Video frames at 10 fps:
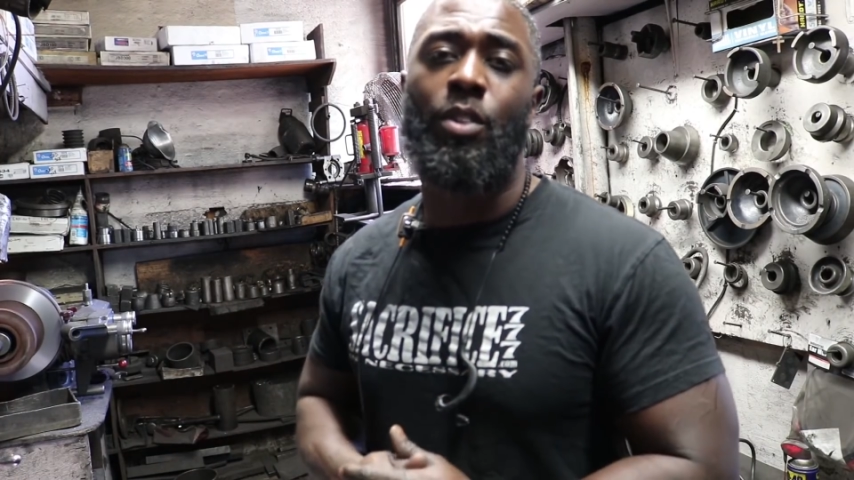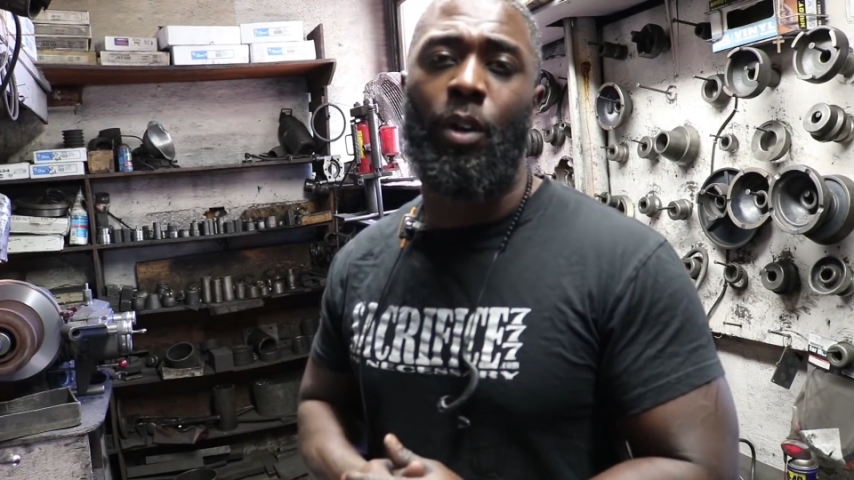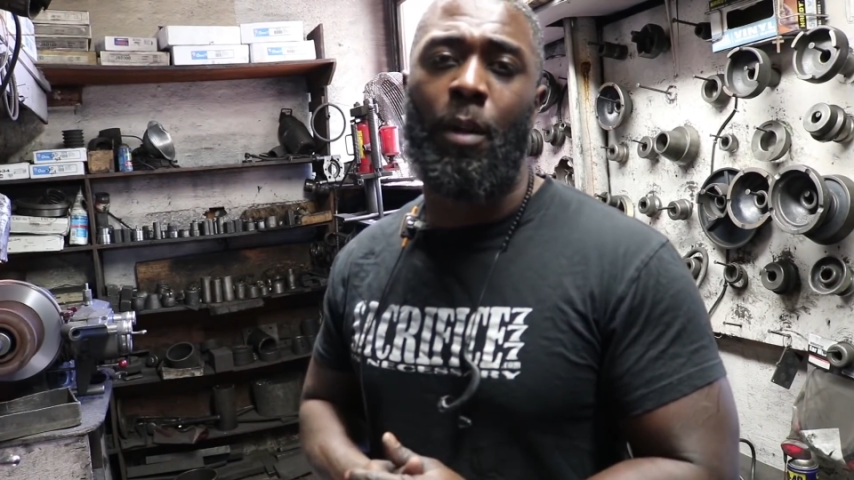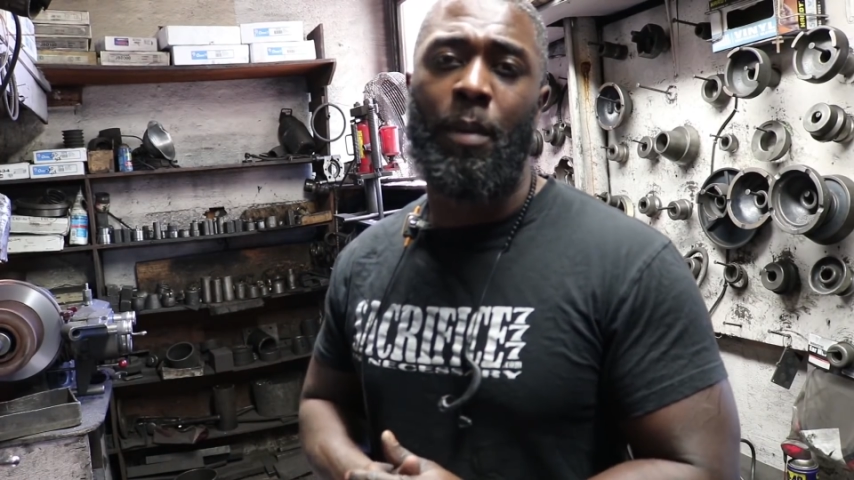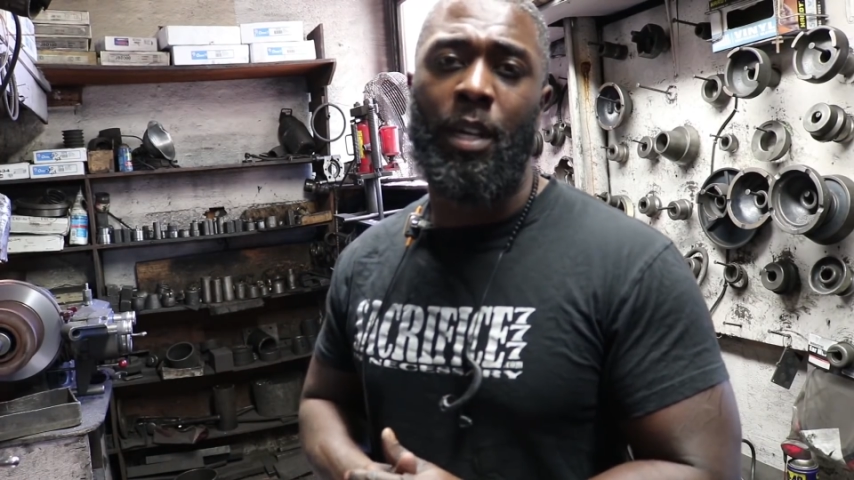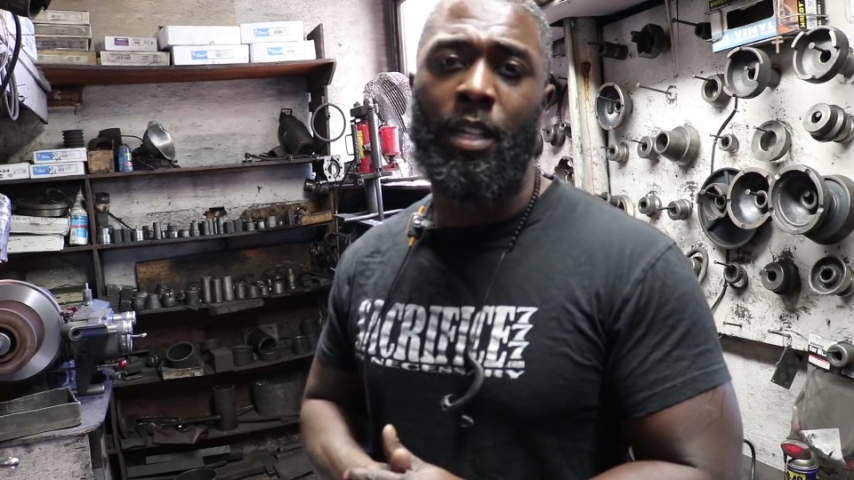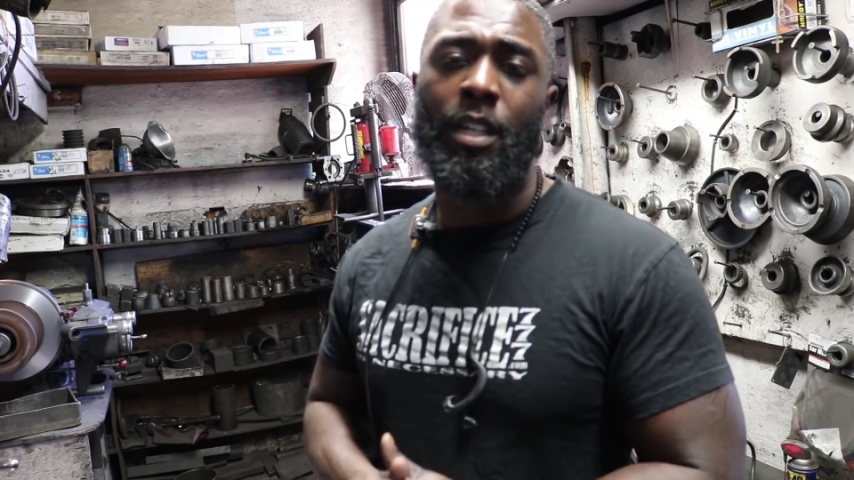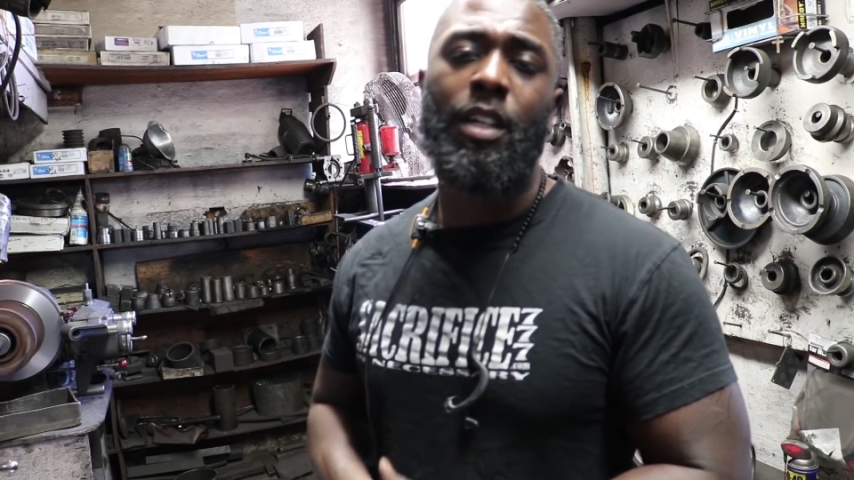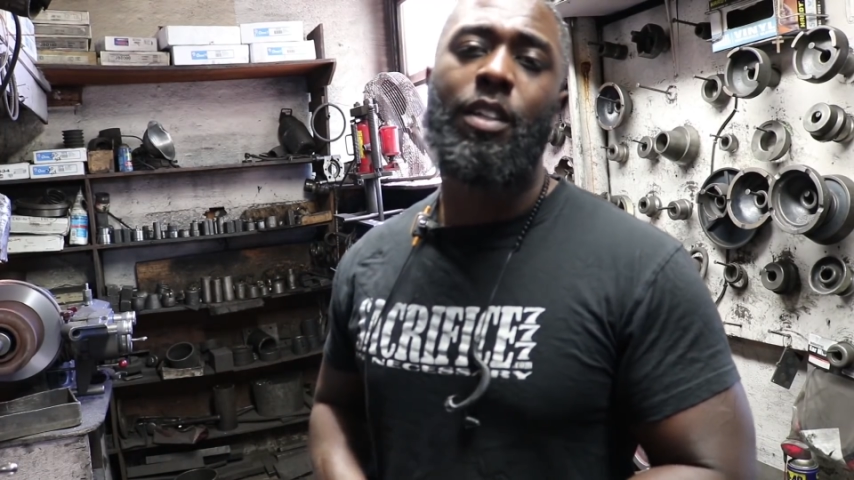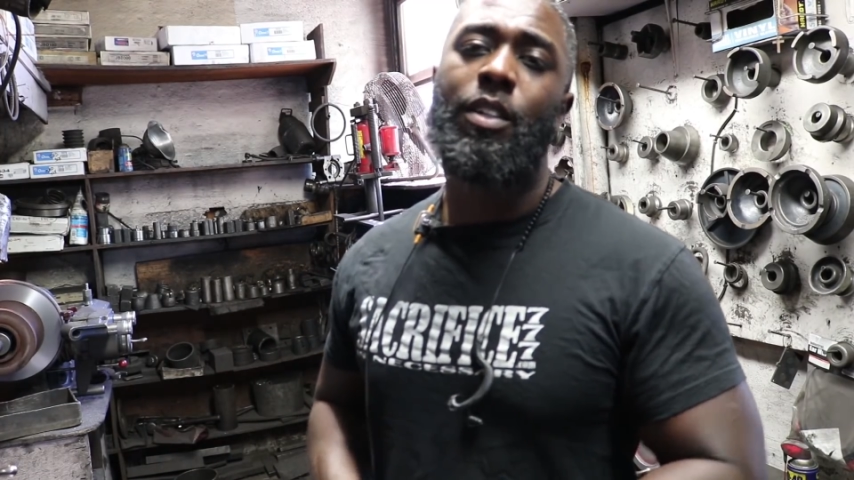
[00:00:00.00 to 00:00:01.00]
you know what I mean?
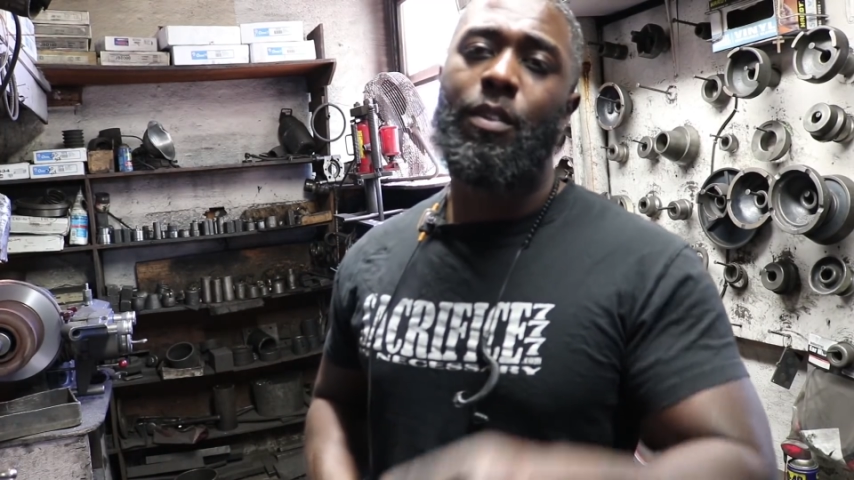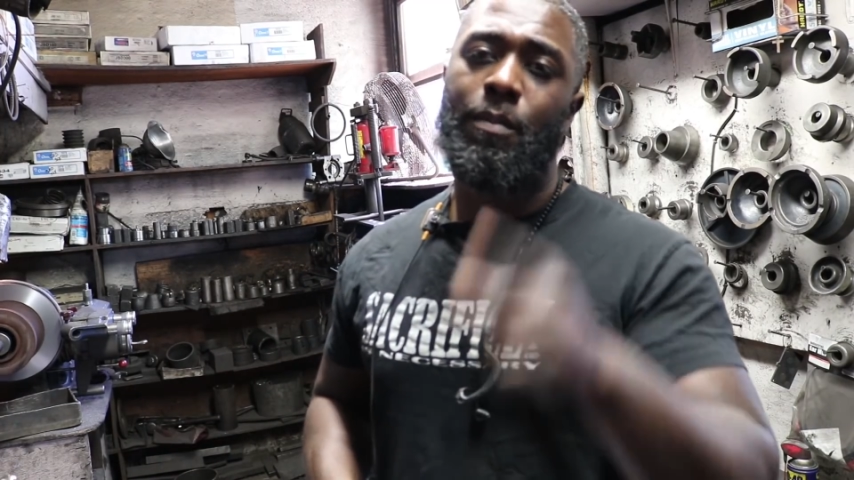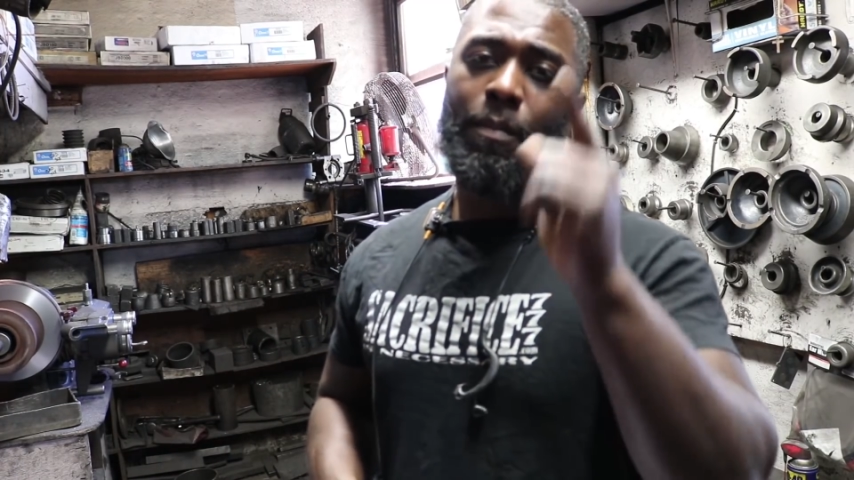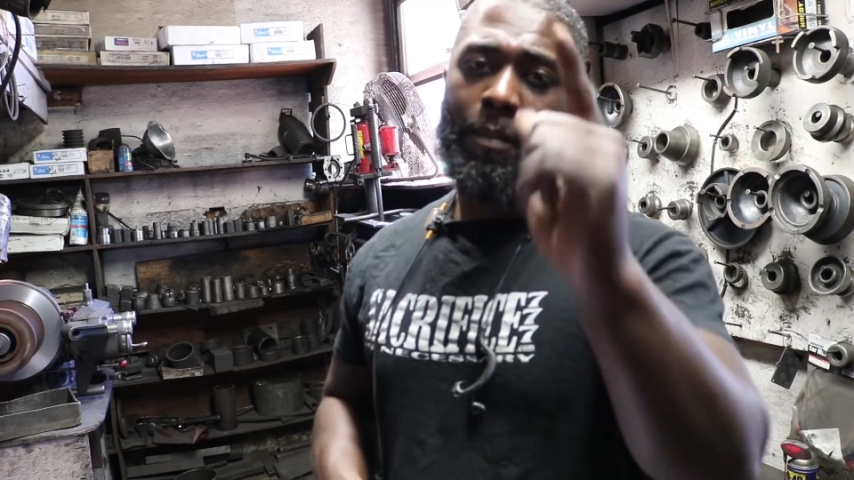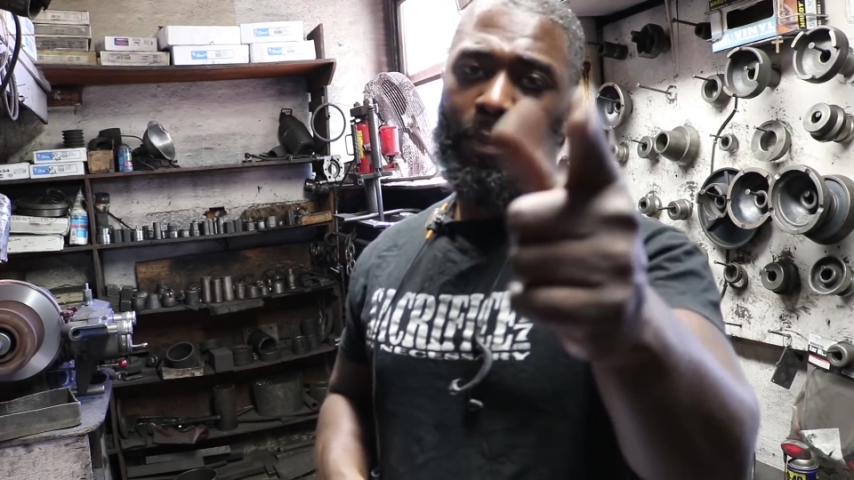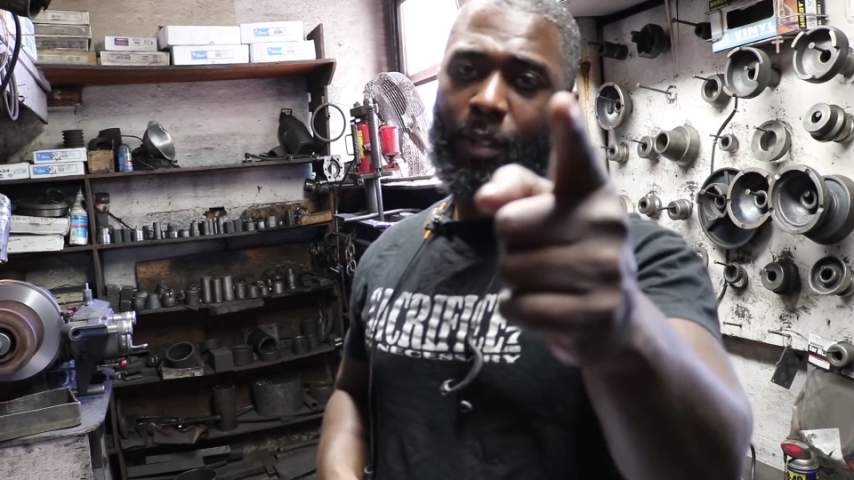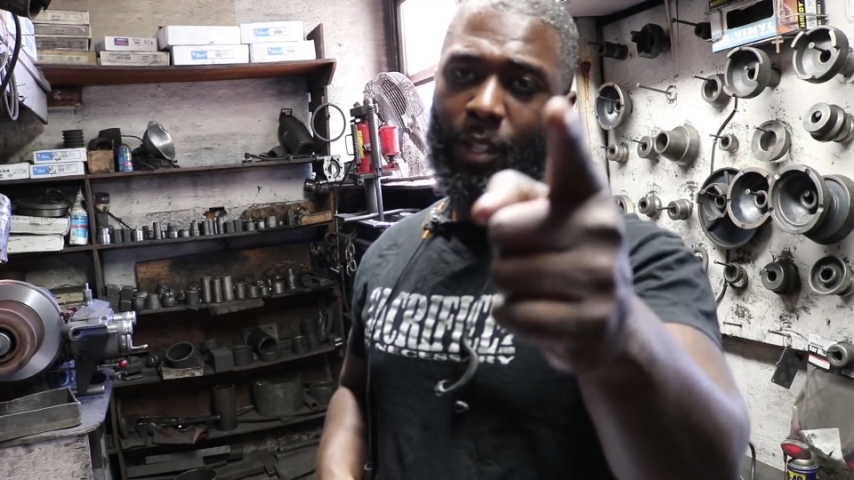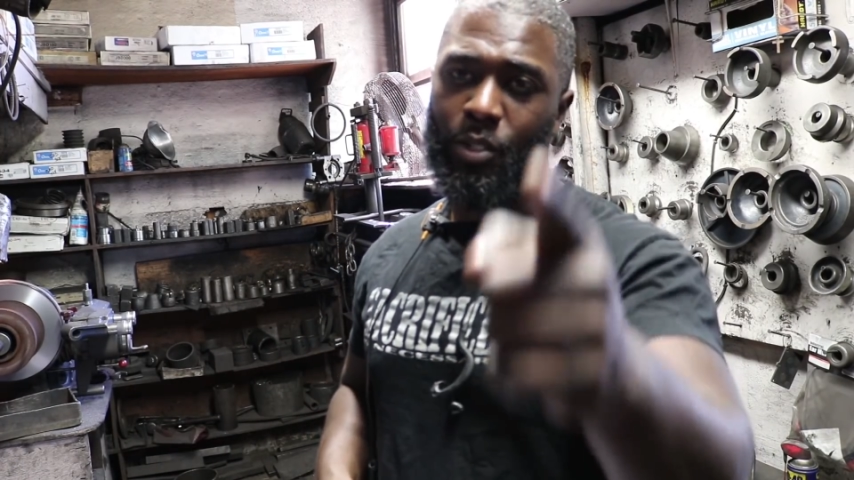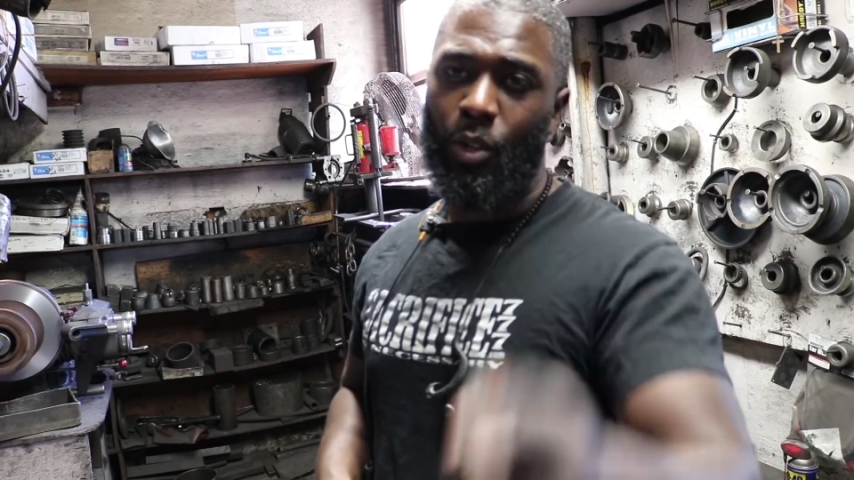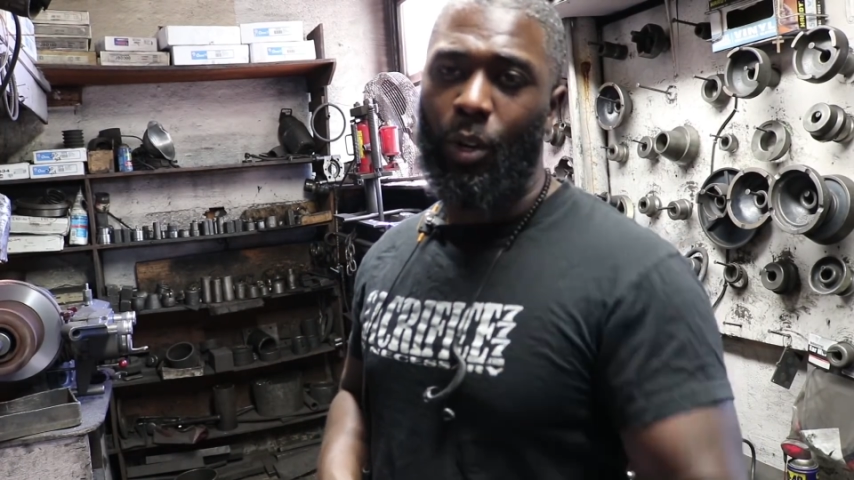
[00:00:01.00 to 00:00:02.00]

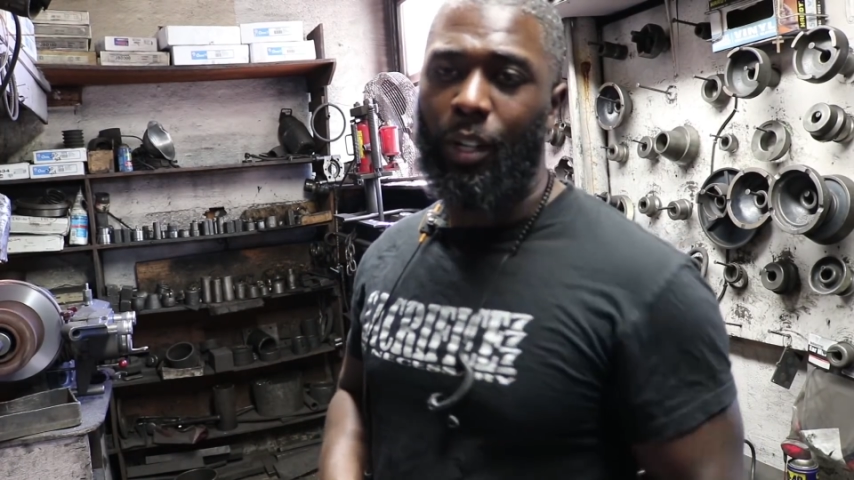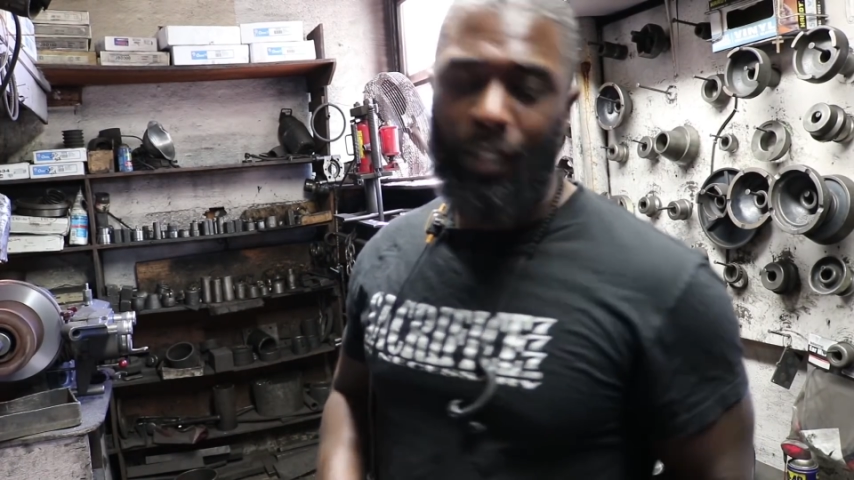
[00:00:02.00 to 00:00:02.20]
Let's do it.